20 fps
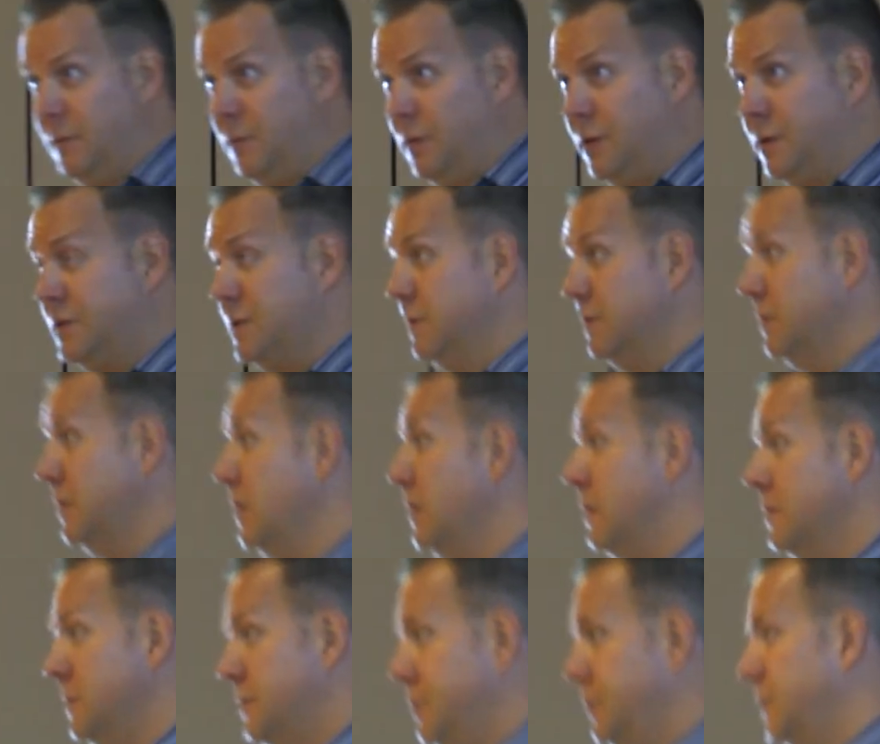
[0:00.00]
works only
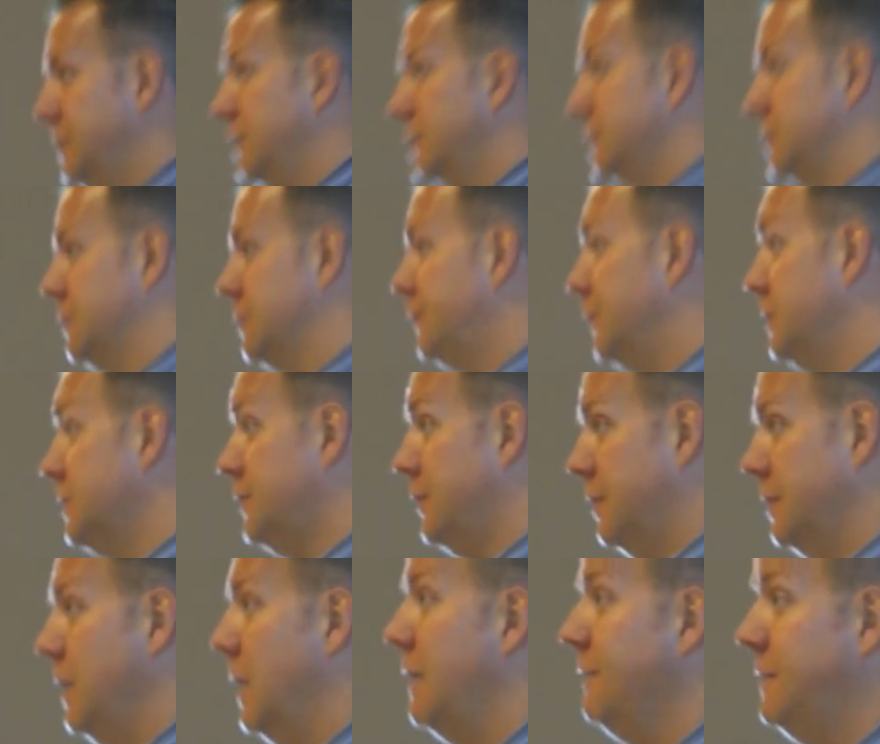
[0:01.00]
under 2 conditions. First of all,
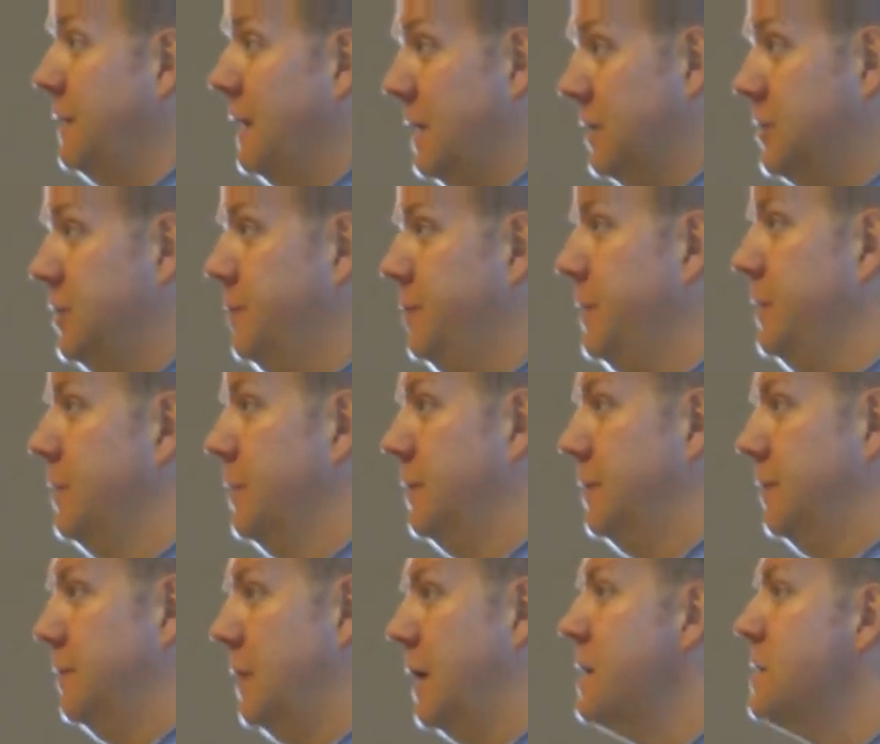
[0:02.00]
you have to actually be their
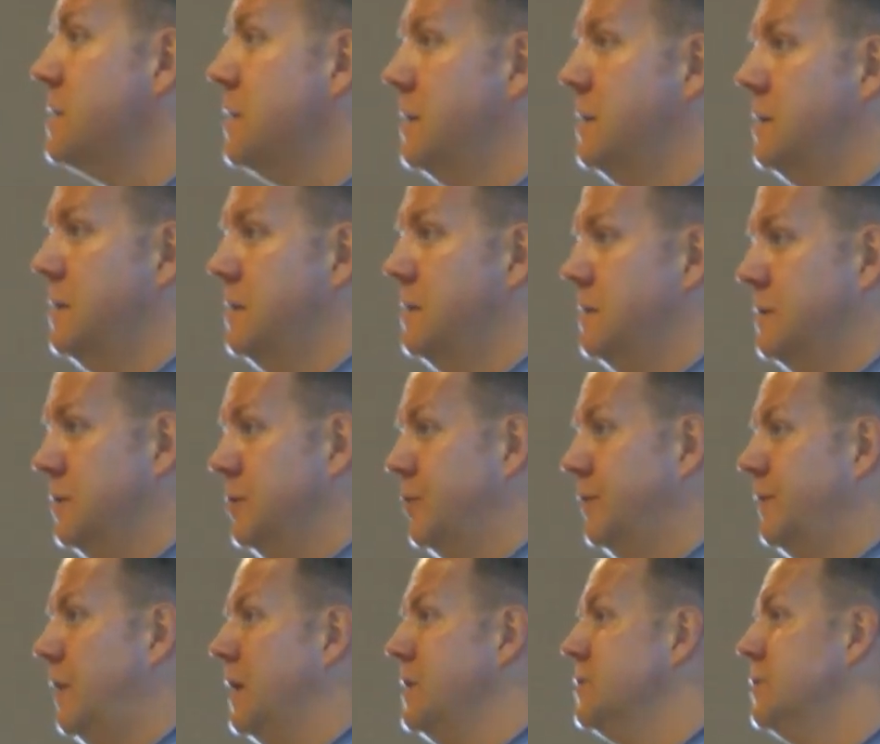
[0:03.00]
direct
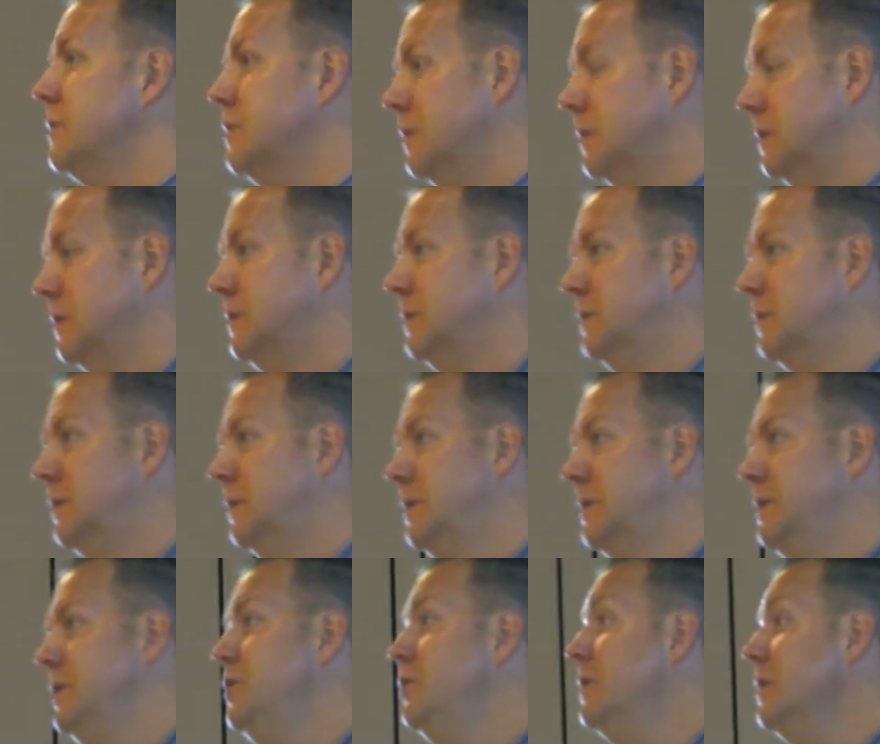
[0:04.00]
supervisor.
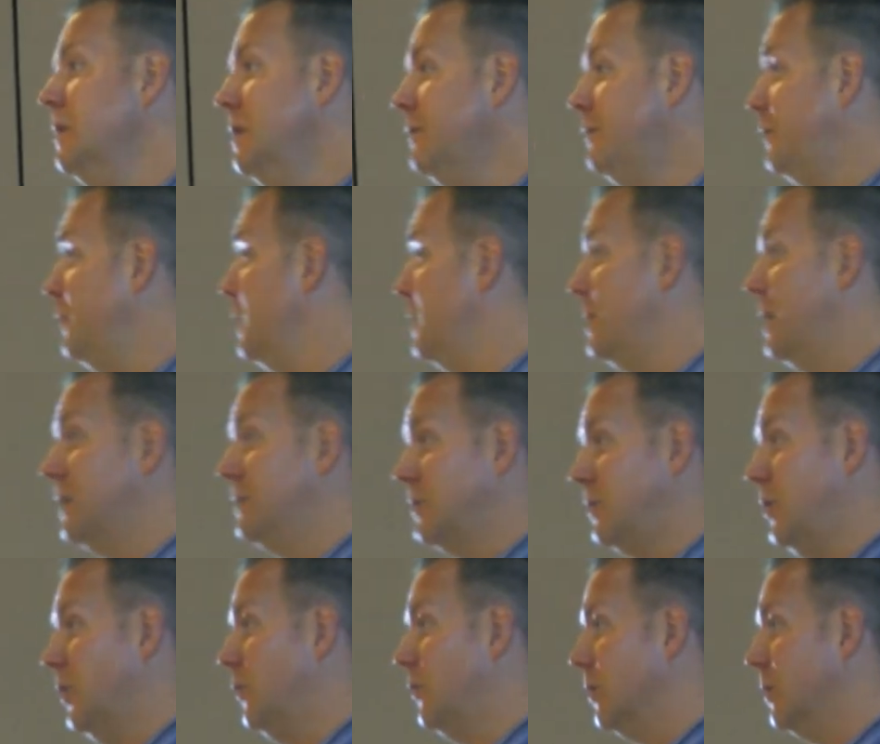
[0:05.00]
You can give feedback to
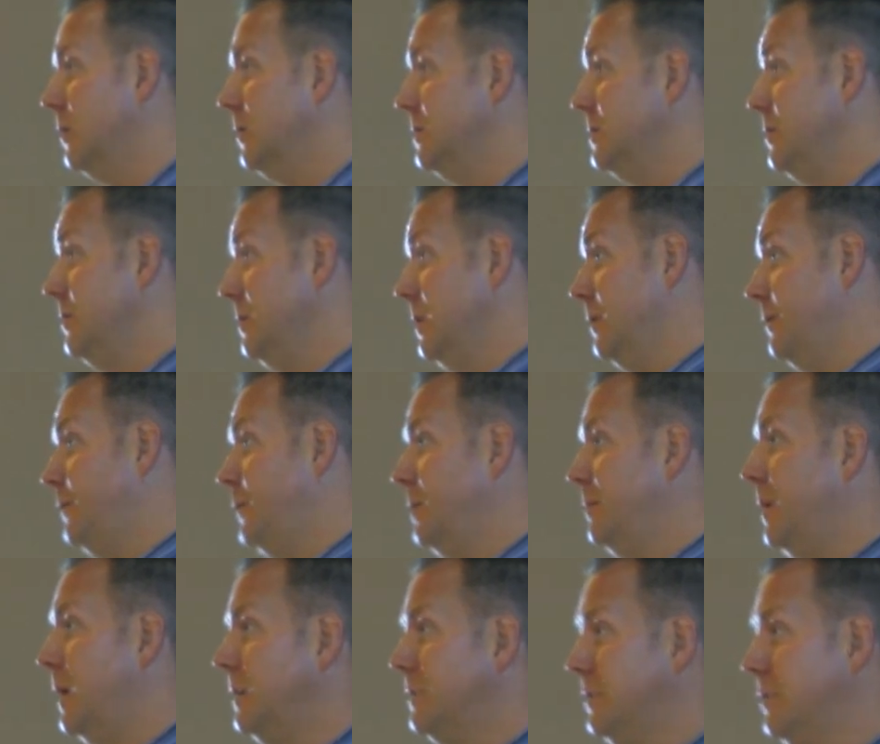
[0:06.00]
coworkers, you can give
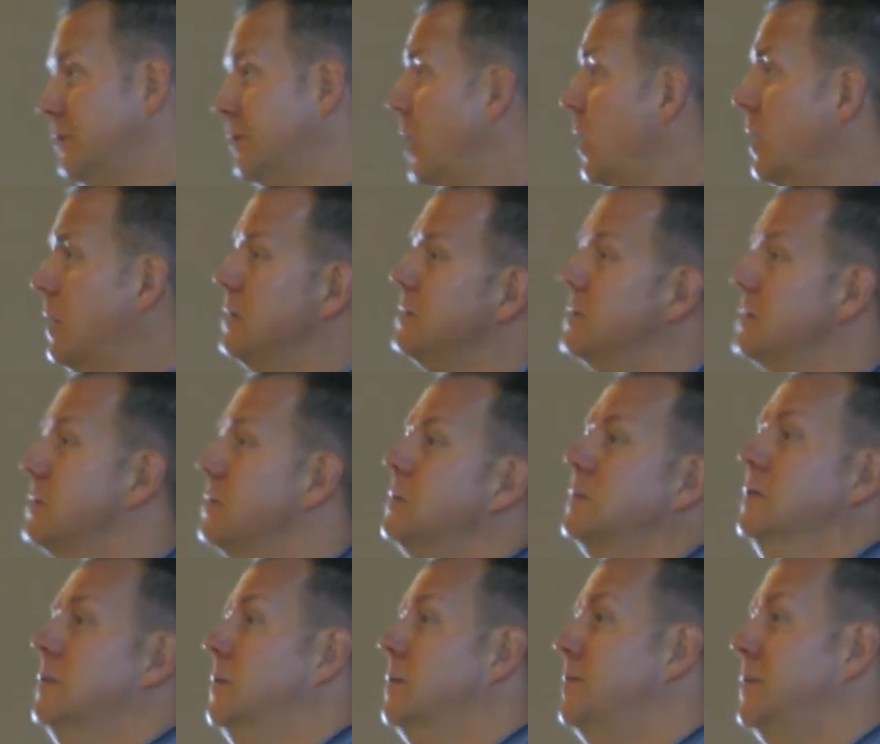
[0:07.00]
feedback to your boss,
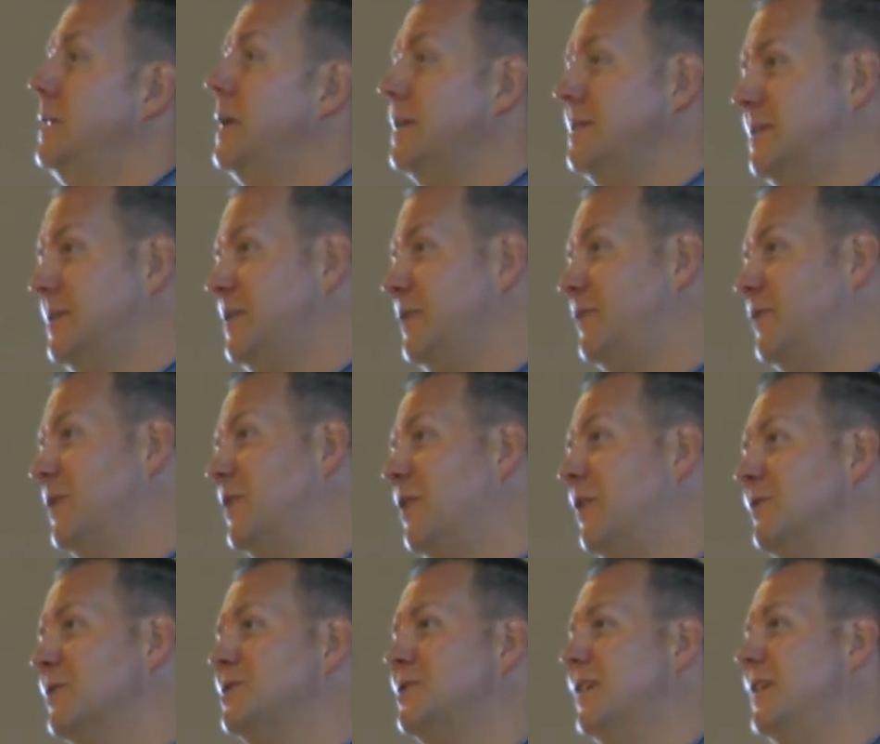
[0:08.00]
but that's a different
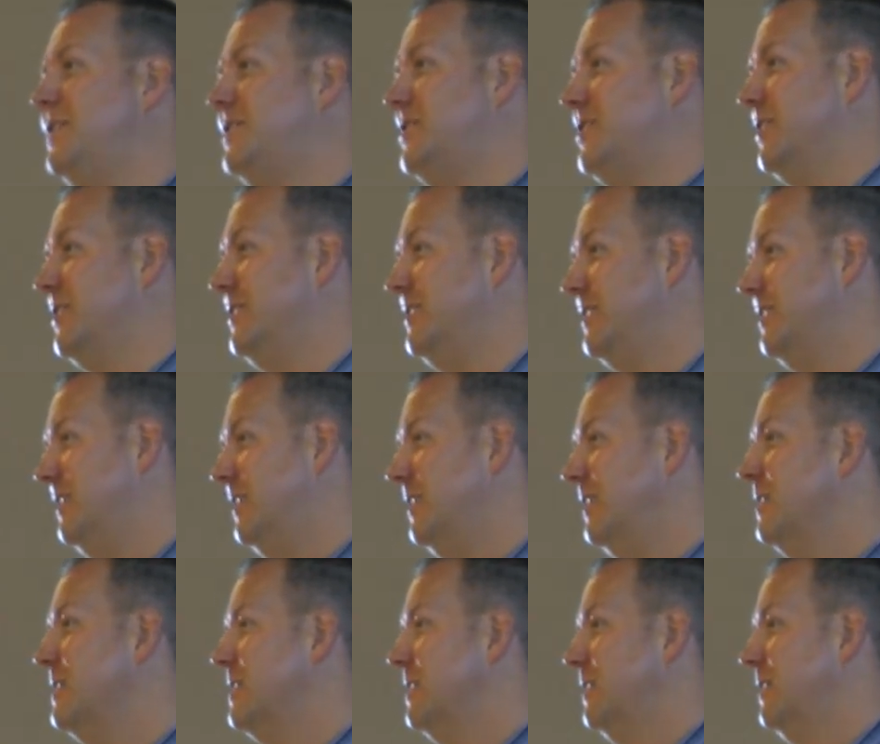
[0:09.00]
conversation.
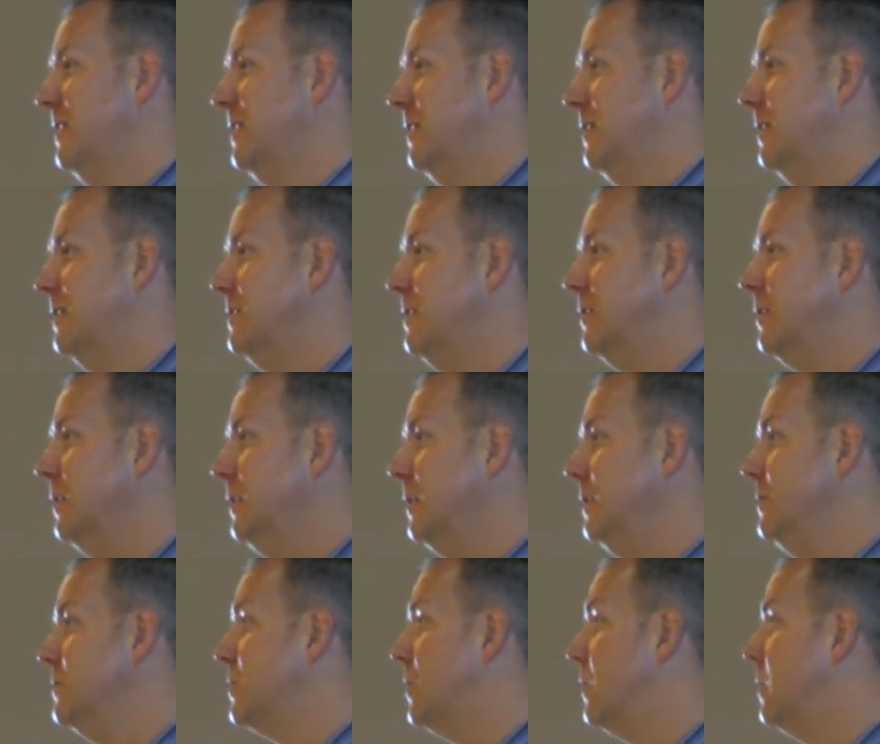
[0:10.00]
You're not going to
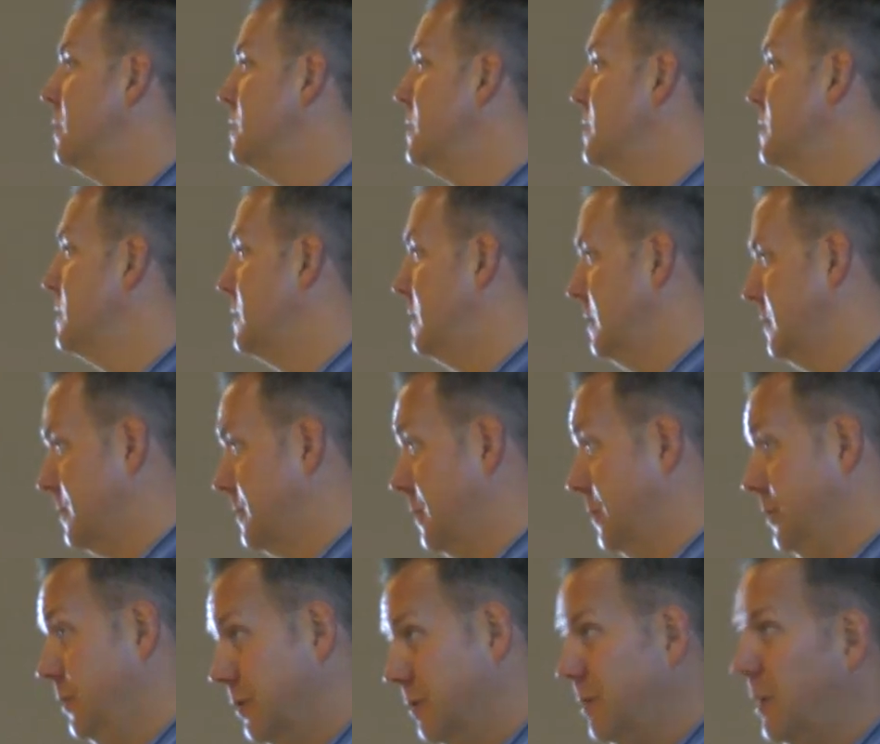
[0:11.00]
use harnessing skills on
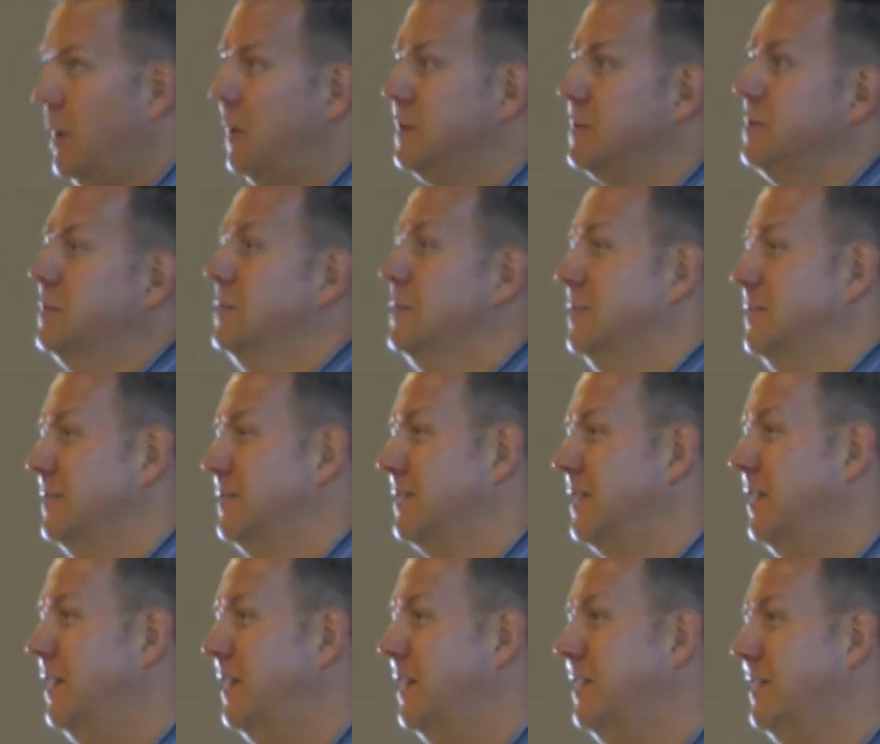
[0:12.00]
your boss,
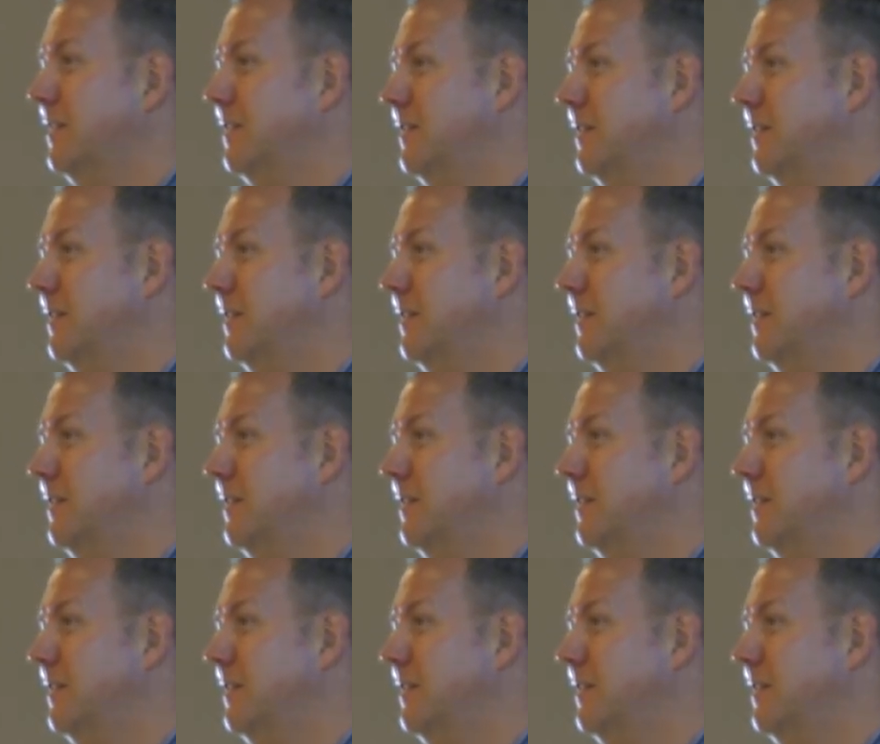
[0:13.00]
okay?